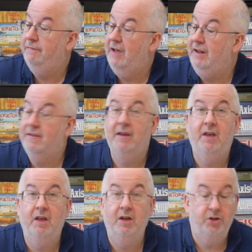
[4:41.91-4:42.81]
events that
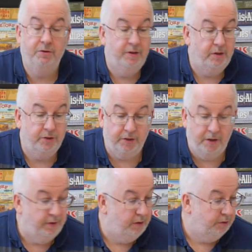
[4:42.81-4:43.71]
occur during those
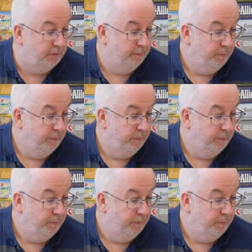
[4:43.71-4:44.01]
scenarios.